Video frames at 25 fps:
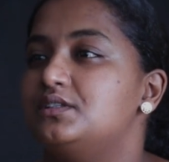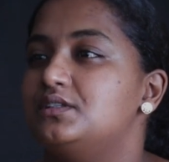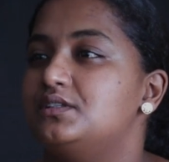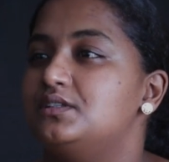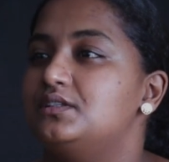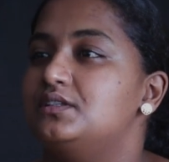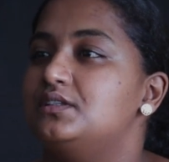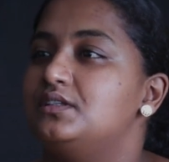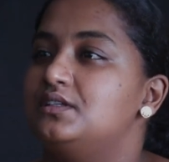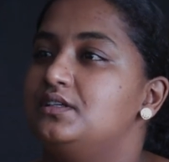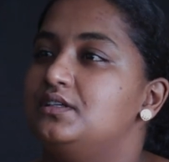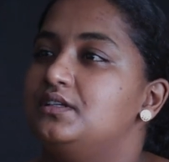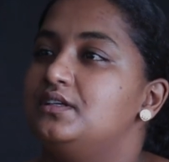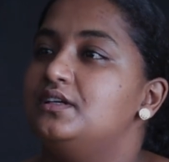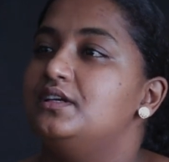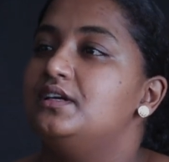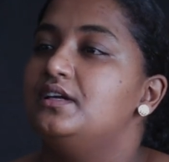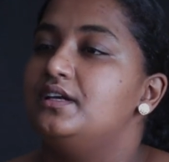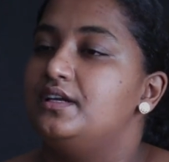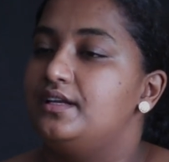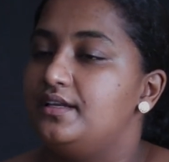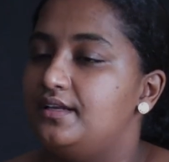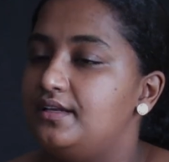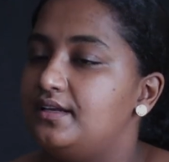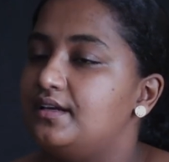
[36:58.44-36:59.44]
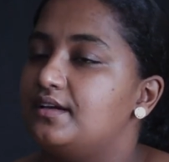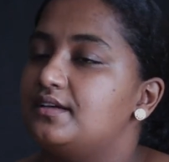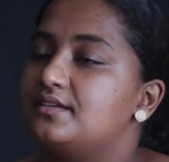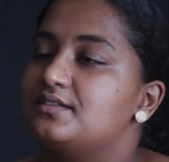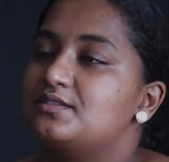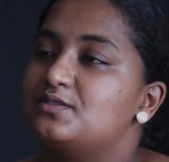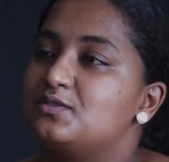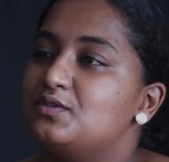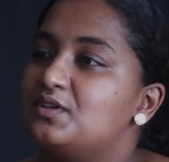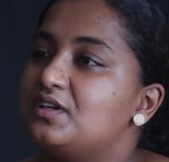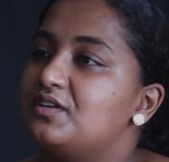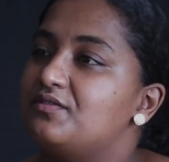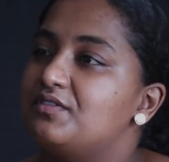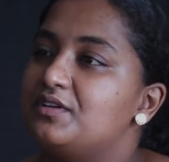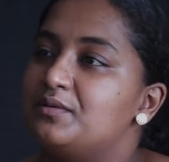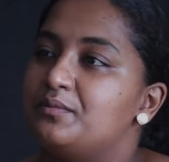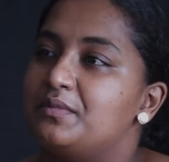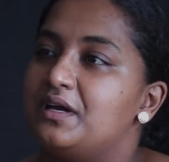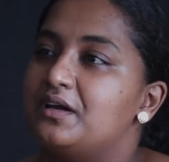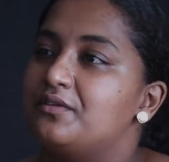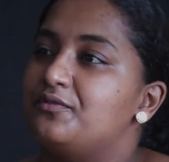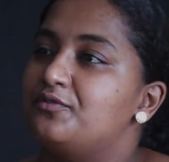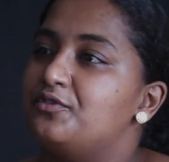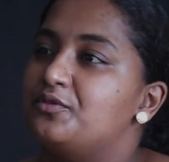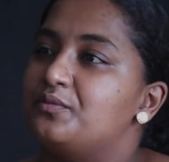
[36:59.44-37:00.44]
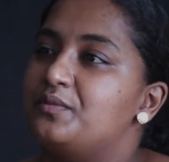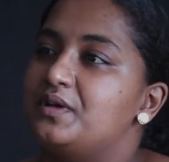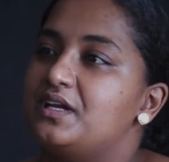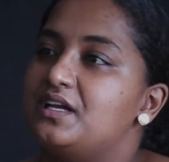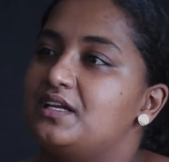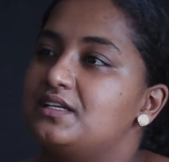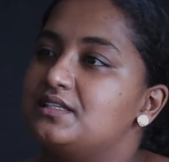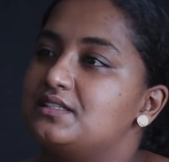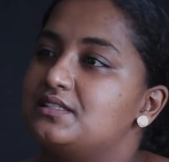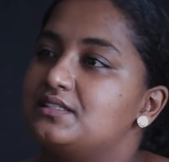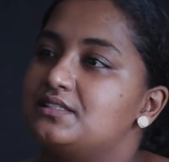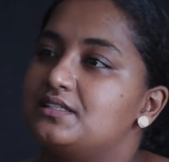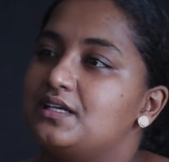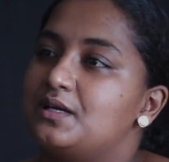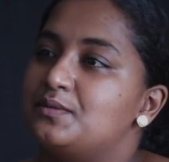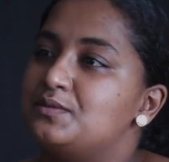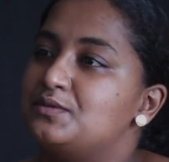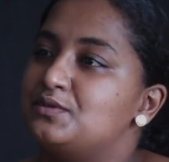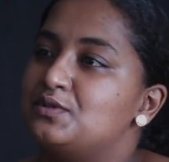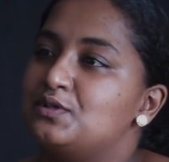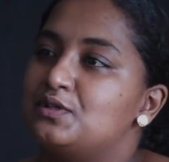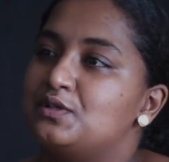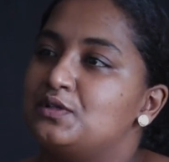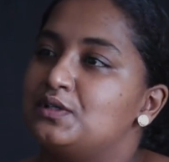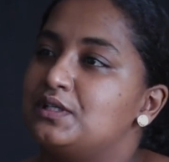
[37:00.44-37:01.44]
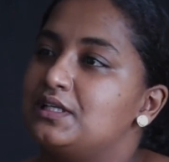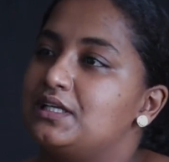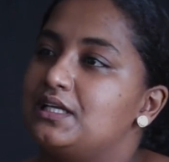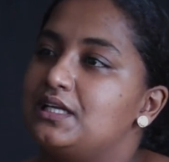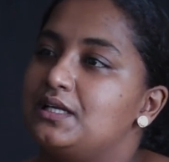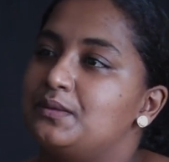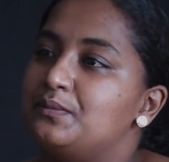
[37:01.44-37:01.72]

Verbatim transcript: Yeah, definitely. Yeah, so definitely. Giving back for me is absolutely